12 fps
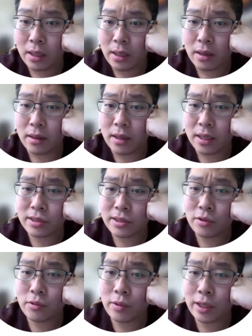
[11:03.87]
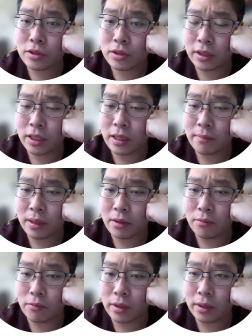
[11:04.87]
this question can be
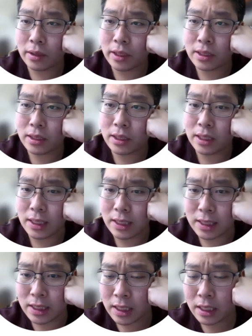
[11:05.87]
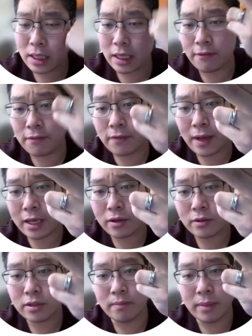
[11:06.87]
really easy if I
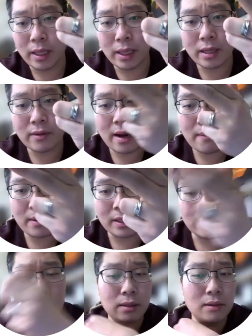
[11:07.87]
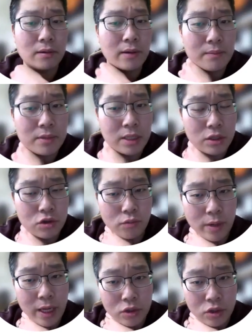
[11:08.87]
use milligram and kilogram
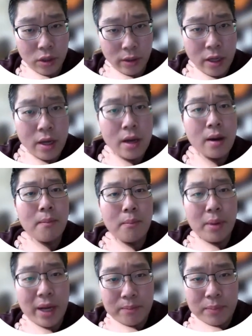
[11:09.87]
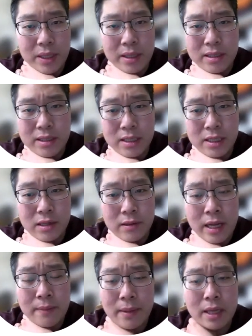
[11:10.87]
situation. But because it's in
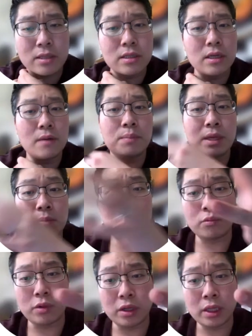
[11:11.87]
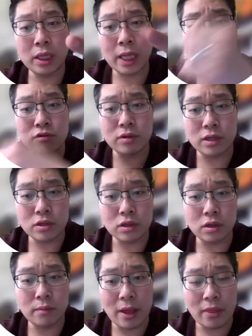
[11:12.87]
gram and some people really like
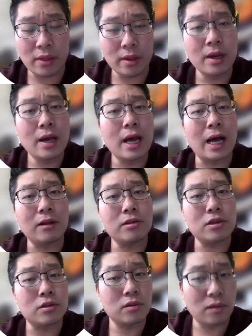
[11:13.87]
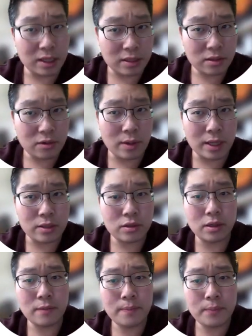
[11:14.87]
traditional method, I'll just do this
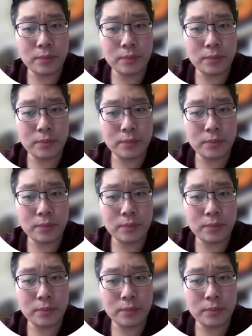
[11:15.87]
question.